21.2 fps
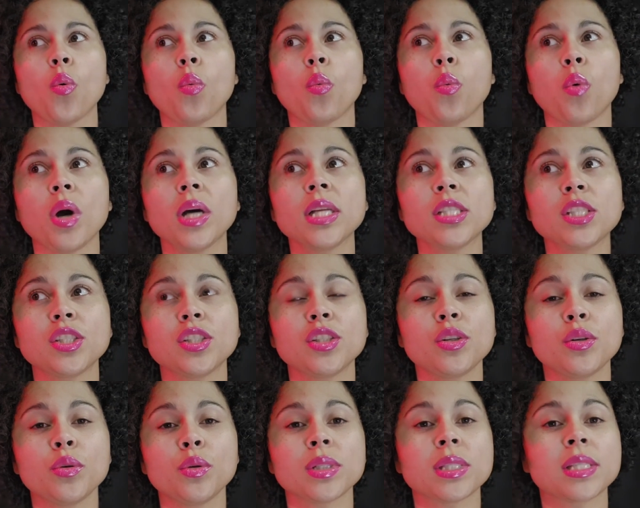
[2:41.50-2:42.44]
Once
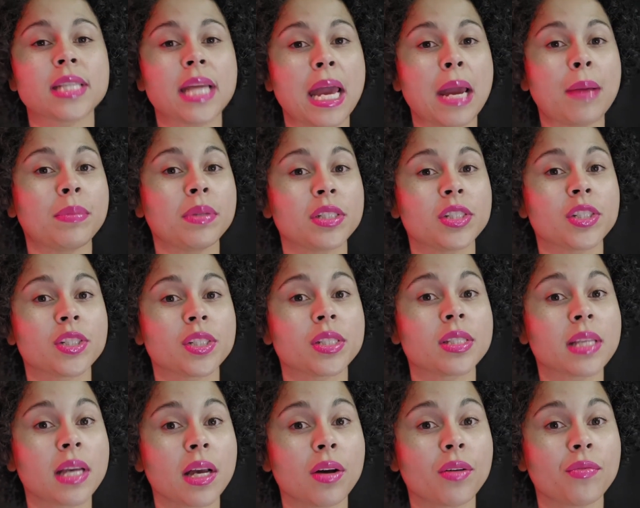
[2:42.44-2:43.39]
you establish
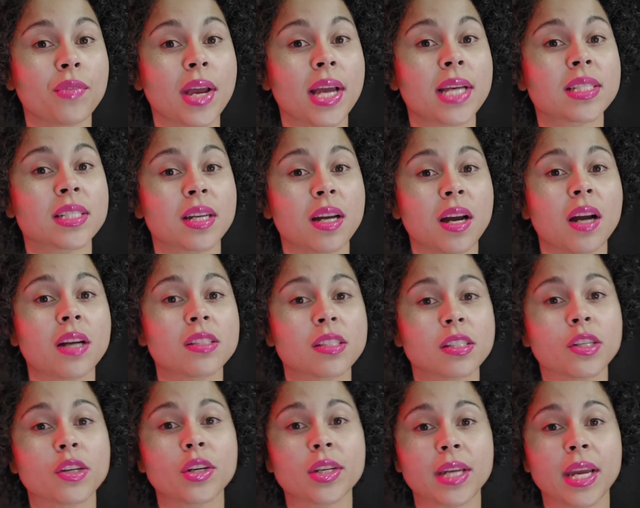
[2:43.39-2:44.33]
yourself as a
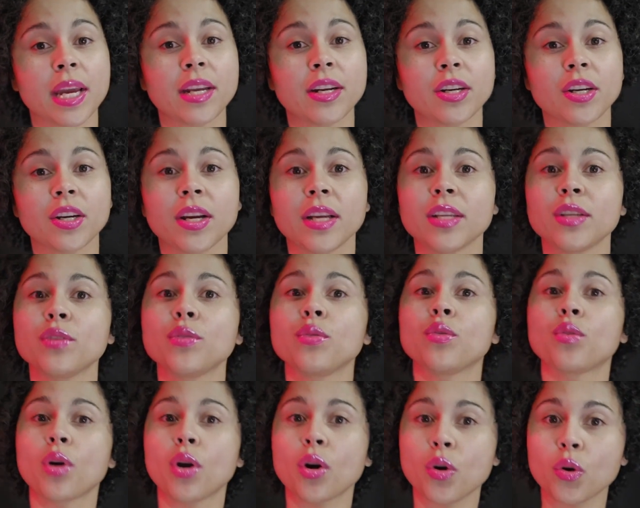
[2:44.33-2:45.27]
content creator and you
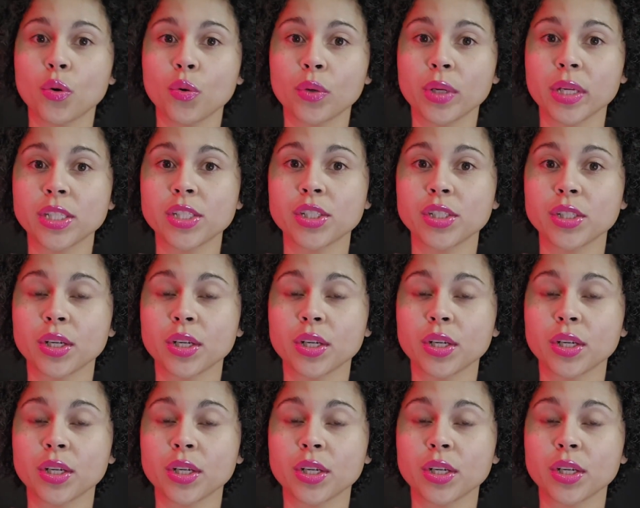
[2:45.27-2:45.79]
grow